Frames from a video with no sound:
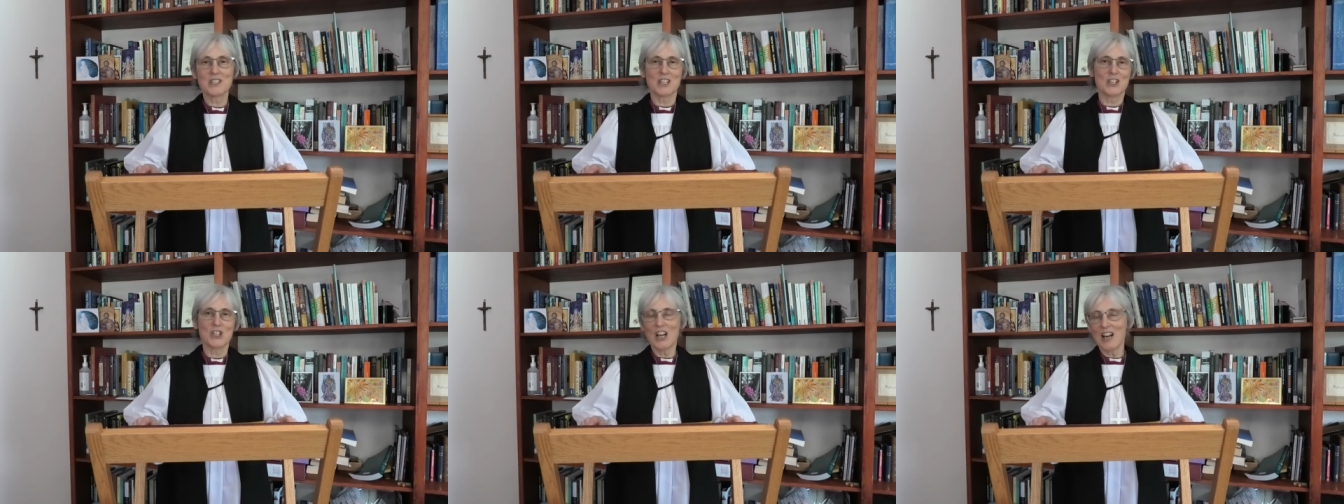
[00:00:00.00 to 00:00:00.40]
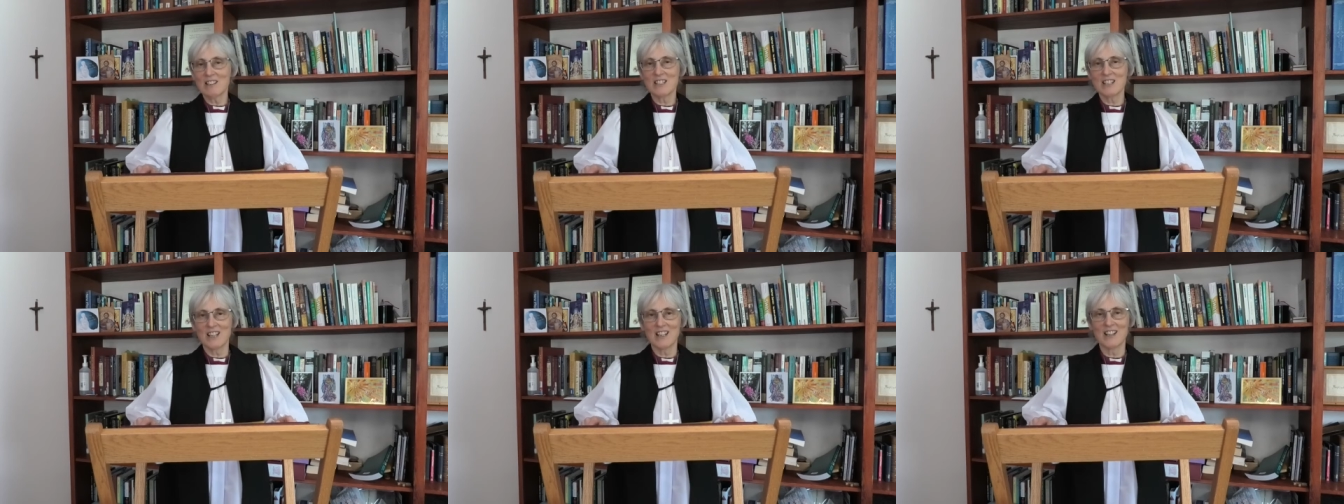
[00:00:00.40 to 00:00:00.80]
the
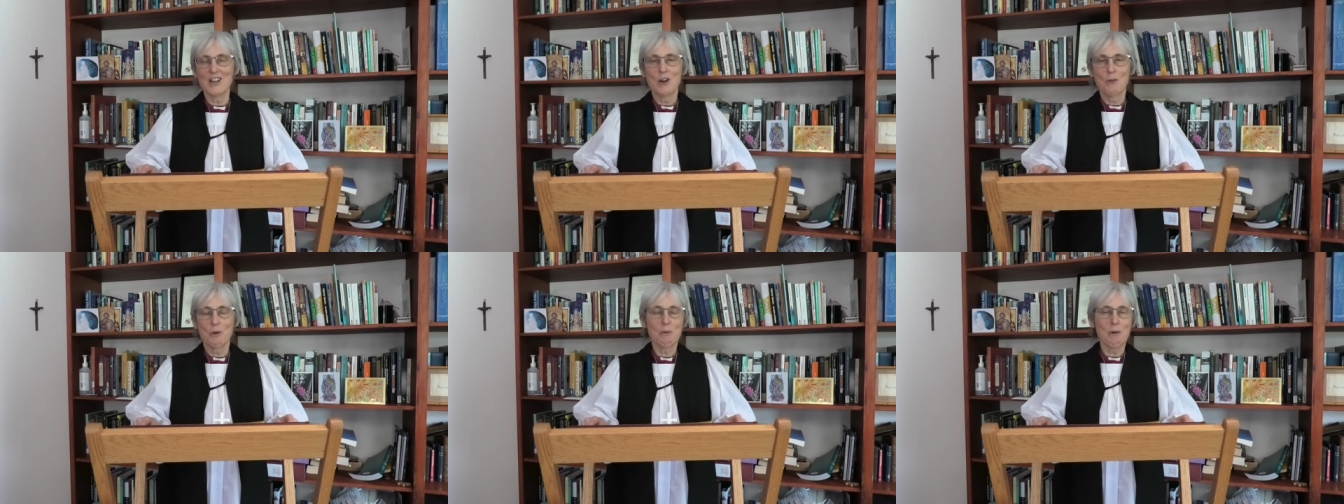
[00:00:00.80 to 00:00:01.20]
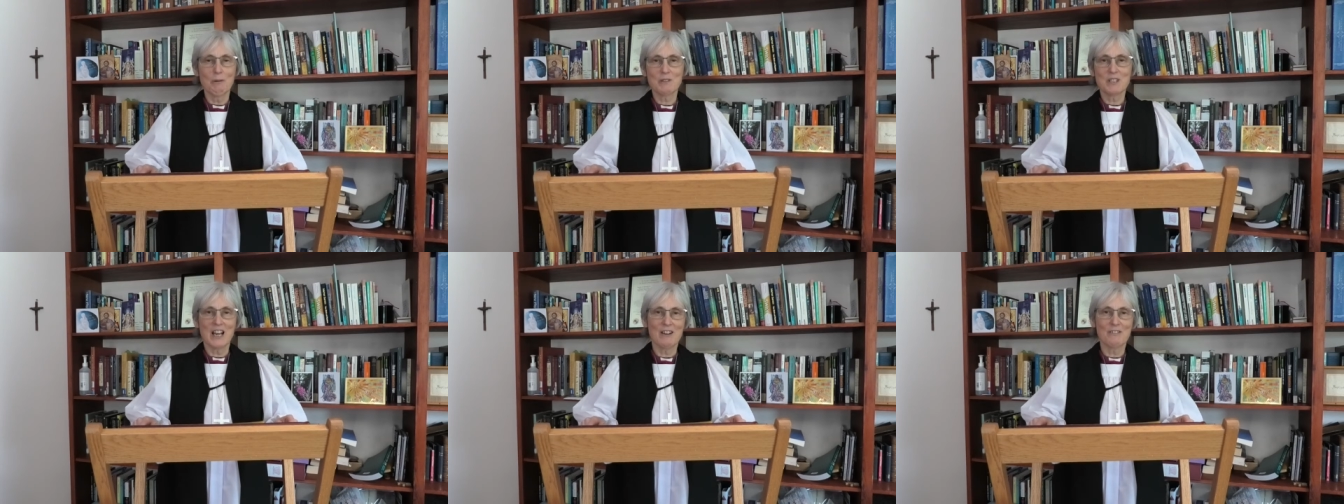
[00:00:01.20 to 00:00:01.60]
chatting. We
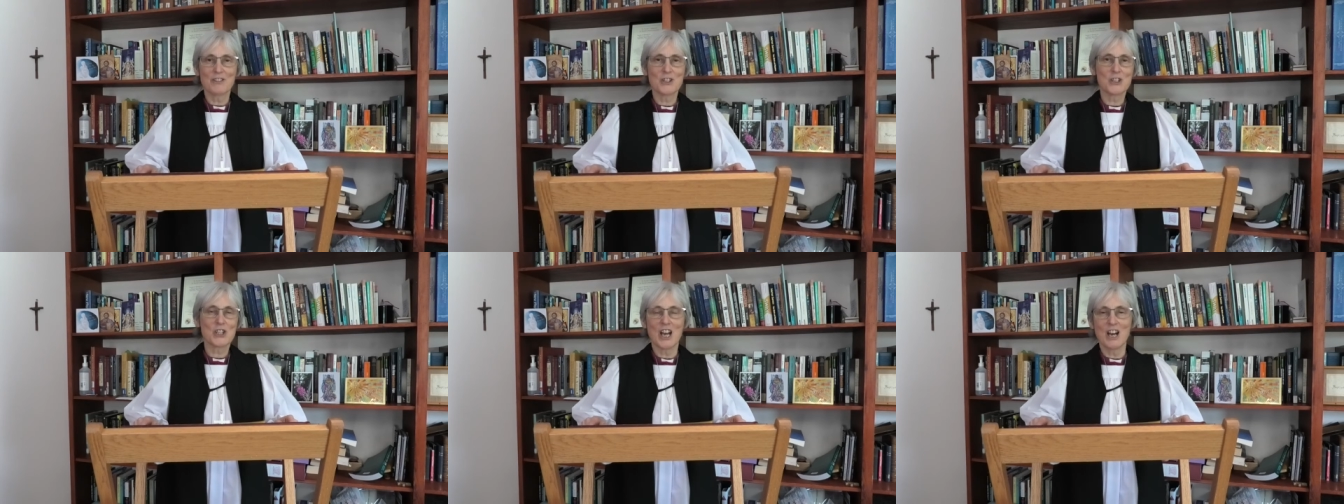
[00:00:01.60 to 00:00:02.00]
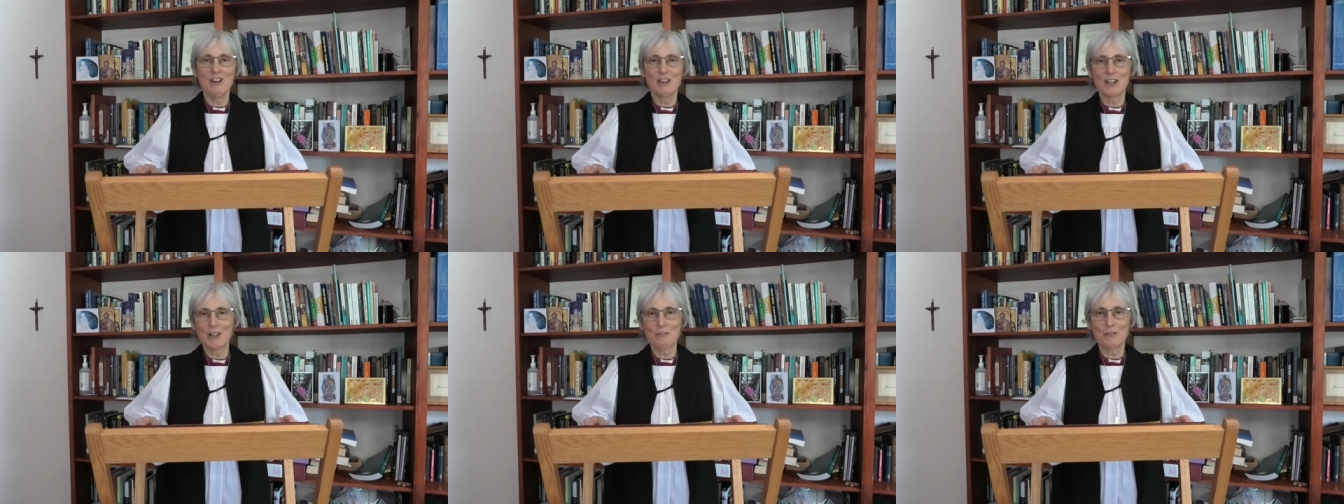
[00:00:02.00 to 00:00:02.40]
won't have the
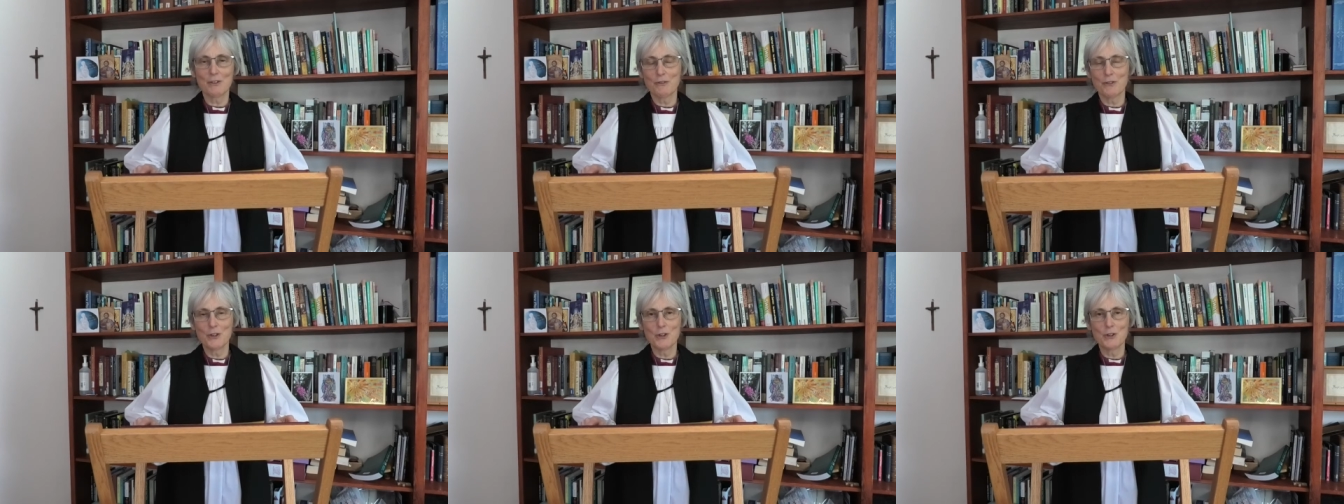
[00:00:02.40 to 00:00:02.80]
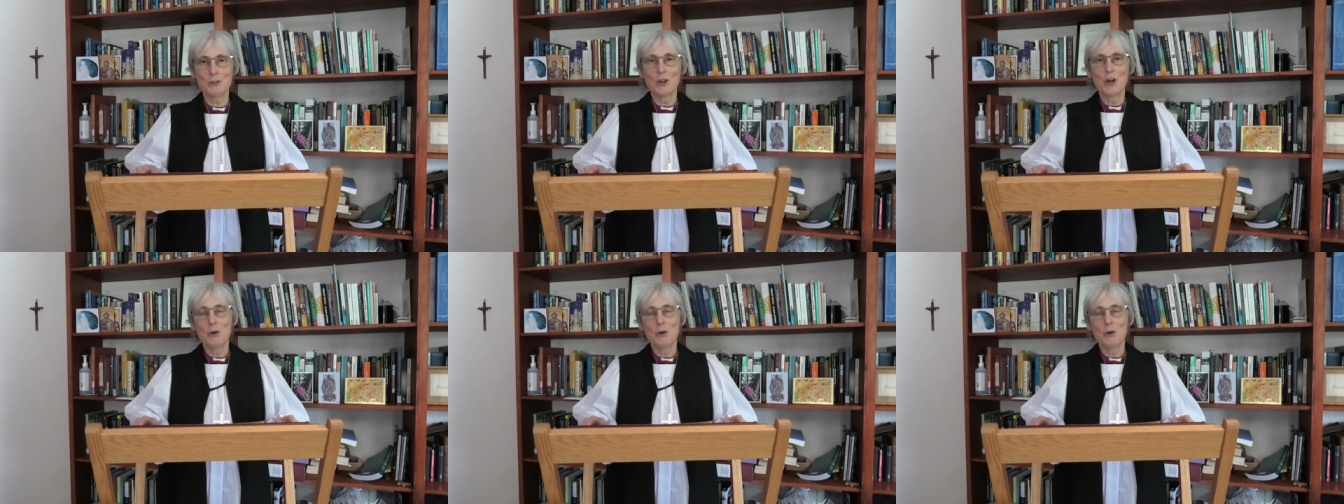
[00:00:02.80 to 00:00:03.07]
sharing of the food.